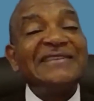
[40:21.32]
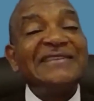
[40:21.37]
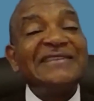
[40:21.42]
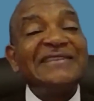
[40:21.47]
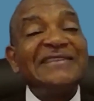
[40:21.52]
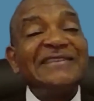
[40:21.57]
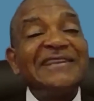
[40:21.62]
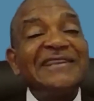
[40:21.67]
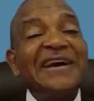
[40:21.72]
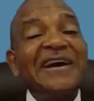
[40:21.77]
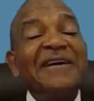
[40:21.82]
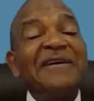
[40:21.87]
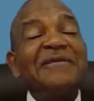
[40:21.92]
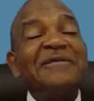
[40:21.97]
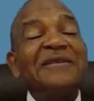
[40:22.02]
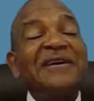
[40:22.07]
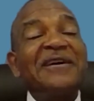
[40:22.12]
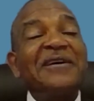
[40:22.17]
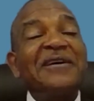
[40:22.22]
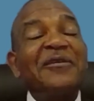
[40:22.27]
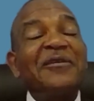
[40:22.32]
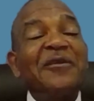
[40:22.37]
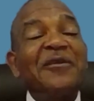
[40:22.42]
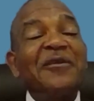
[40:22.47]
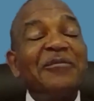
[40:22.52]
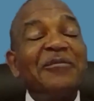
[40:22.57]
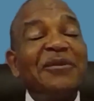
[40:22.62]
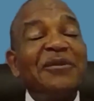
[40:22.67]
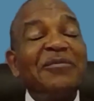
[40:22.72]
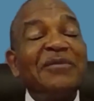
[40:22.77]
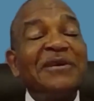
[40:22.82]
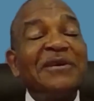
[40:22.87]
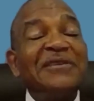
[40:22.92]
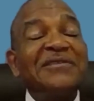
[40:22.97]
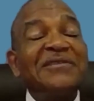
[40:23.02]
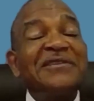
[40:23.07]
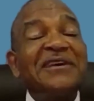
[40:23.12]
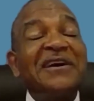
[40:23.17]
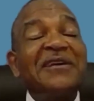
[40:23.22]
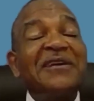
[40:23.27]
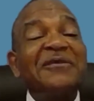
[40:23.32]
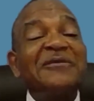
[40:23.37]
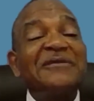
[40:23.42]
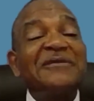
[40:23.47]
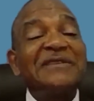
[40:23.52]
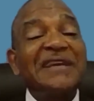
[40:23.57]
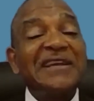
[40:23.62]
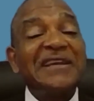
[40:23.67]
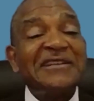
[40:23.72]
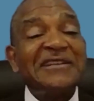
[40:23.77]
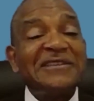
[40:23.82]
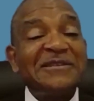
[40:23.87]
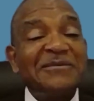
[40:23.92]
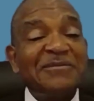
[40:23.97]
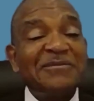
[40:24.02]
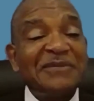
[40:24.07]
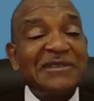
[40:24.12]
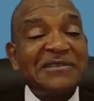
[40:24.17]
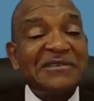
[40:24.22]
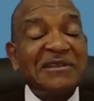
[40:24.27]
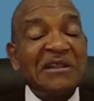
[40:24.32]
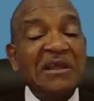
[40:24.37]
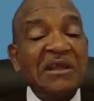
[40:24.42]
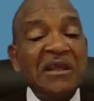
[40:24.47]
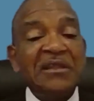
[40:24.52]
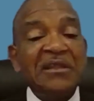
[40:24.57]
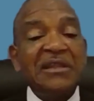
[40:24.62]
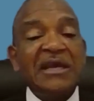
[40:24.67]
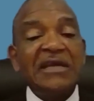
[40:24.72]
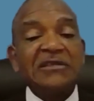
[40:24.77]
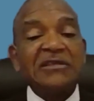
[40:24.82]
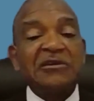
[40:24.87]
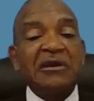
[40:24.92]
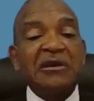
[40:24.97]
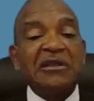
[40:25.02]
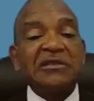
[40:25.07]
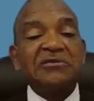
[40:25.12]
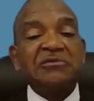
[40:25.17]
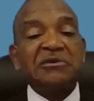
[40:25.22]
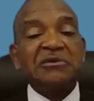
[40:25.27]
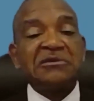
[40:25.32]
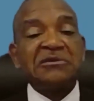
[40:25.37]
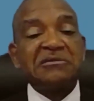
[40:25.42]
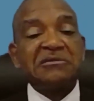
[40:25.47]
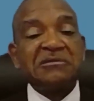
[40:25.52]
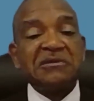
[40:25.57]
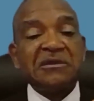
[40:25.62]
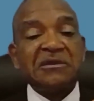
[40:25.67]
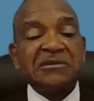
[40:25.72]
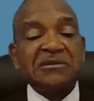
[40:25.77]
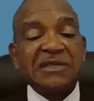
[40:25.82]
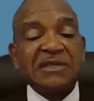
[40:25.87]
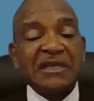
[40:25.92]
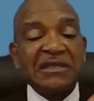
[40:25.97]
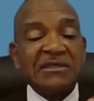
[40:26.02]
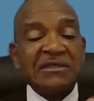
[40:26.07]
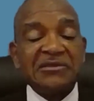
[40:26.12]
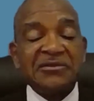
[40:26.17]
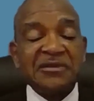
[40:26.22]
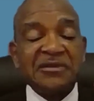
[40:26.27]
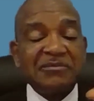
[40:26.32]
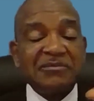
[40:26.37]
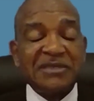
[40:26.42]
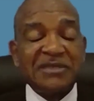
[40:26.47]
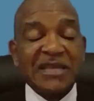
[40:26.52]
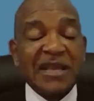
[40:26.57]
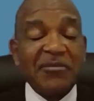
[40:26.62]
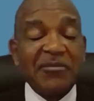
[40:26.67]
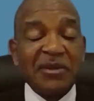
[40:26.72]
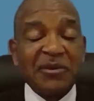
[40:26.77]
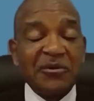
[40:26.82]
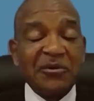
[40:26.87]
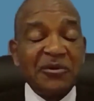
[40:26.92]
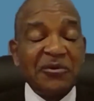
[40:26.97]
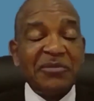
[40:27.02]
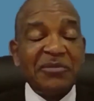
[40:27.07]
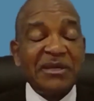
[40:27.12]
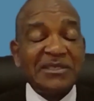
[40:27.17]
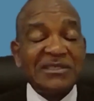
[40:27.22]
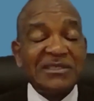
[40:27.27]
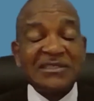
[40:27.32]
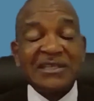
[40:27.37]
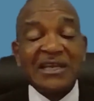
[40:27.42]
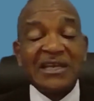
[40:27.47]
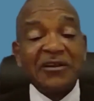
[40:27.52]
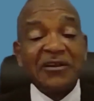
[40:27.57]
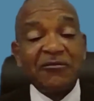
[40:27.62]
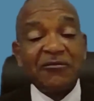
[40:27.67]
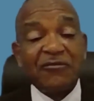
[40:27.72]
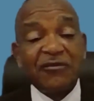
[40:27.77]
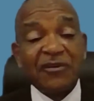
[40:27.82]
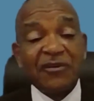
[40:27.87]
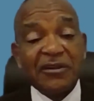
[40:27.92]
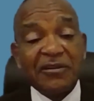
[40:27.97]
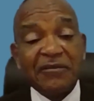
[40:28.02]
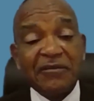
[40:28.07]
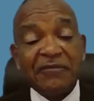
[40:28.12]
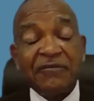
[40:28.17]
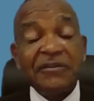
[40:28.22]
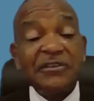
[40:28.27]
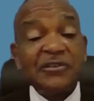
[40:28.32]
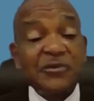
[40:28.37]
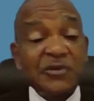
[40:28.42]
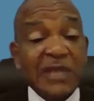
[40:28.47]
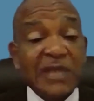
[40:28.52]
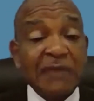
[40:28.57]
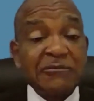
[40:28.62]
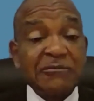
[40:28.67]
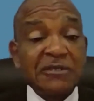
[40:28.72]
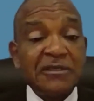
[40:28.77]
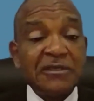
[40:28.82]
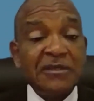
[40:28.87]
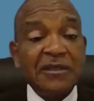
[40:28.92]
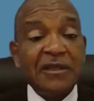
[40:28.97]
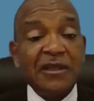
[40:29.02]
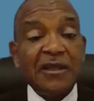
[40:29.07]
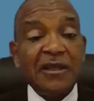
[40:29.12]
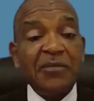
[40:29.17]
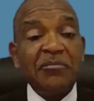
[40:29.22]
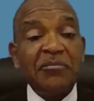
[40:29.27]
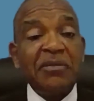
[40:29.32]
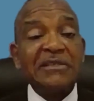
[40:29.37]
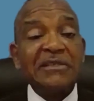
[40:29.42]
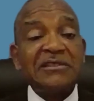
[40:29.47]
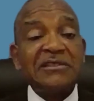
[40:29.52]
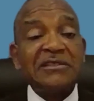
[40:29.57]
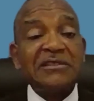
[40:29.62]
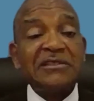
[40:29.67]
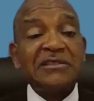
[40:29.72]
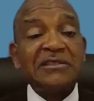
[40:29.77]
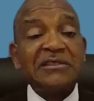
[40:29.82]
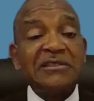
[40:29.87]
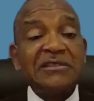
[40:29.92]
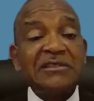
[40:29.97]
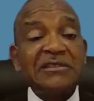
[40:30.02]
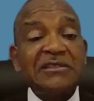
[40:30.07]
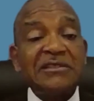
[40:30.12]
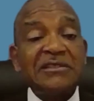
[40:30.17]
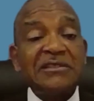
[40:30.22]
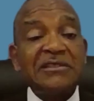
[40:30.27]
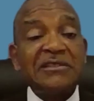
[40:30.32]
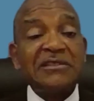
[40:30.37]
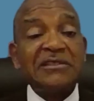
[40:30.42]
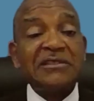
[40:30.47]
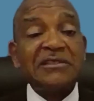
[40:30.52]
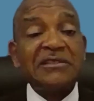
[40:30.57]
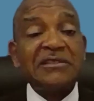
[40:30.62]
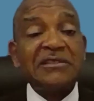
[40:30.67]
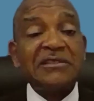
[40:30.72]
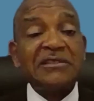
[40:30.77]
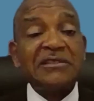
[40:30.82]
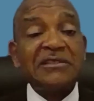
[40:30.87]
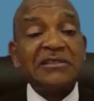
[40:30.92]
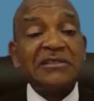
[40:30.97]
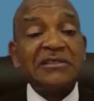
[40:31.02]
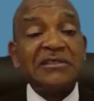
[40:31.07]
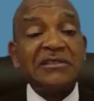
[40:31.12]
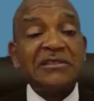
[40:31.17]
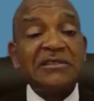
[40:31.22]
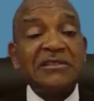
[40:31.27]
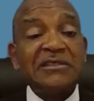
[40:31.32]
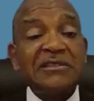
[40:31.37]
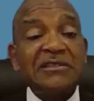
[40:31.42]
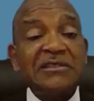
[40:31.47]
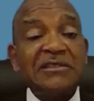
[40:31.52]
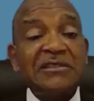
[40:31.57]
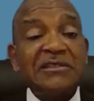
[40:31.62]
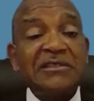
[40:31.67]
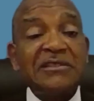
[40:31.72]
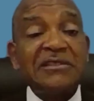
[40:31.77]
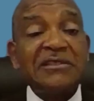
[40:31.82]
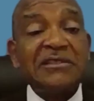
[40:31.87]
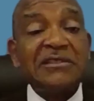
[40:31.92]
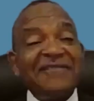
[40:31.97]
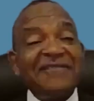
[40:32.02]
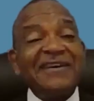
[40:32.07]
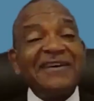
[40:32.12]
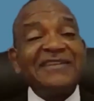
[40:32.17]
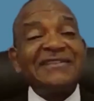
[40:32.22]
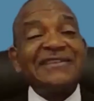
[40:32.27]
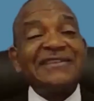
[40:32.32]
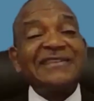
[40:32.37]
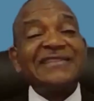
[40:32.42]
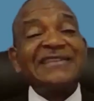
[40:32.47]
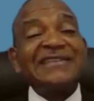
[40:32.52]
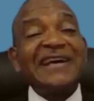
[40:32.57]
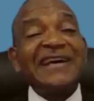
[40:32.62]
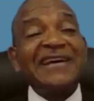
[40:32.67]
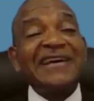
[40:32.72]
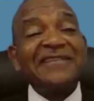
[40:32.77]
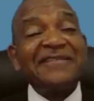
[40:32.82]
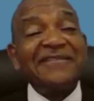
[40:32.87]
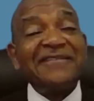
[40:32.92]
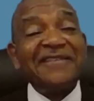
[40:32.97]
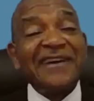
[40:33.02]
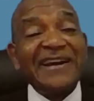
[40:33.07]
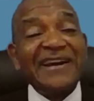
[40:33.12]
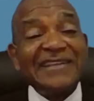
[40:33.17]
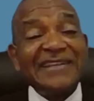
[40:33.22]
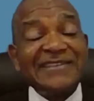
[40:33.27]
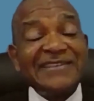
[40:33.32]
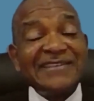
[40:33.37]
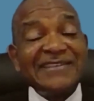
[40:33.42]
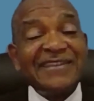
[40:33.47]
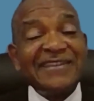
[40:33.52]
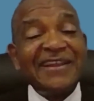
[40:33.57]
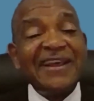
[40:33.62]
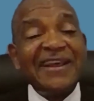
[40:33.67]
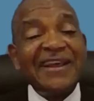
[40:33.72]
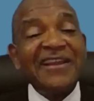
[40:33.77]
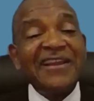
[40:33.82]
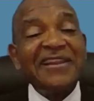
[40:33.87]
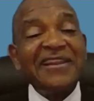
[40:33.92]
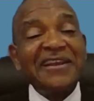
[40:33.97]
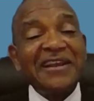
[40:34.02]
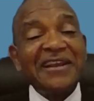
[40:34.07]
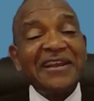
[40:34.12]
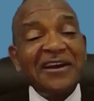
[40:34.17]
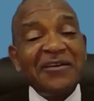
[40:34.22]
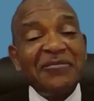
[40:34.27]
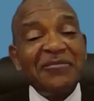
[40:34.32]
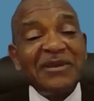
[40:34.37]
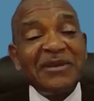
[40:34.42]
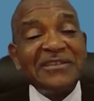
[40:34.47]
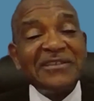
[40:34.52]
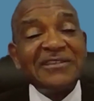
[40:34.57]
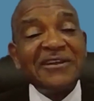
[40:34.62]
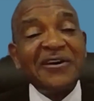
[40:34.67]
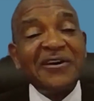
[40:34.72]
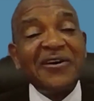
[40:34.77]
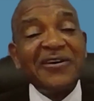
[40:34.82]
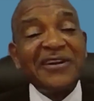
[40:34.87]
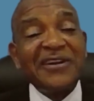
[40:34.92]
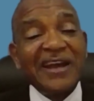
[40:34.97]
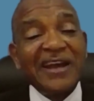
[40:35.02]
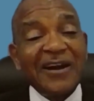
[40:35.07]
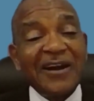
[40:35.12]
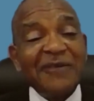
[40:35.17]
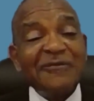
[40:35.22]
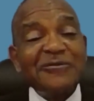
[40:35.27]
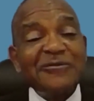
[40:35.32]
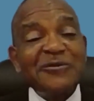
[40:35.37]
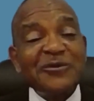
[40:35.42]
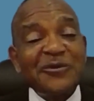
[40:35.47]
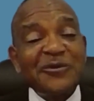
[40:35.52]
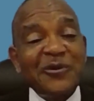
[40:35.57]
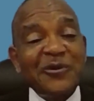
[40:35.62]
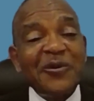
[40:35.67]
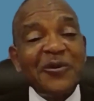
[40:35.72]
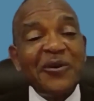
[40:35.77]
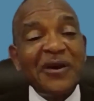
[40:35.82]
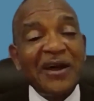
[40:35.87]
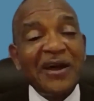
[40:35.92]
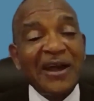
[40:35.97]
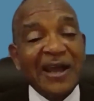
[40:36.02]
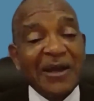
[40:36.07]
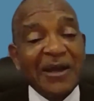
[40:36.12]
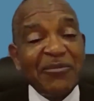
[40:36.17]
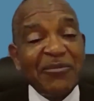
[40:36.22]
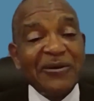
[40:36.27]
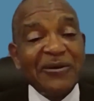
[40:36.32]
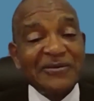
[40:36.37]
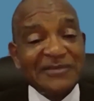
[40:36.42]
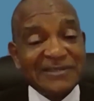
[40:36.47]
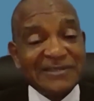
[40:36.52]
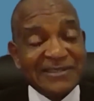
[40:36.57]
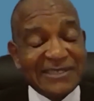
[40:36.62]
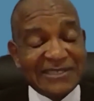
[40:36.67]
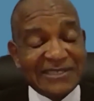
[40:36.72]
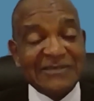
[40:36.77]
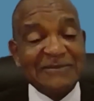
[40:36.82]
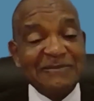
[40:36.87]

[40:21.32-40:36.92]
traditional, complementary, and alternative medicine. That college was started some time ago, but it kind of fizzled out. But we've reconstituted a committee, and we, the advisors, are advising the government on how to go about this.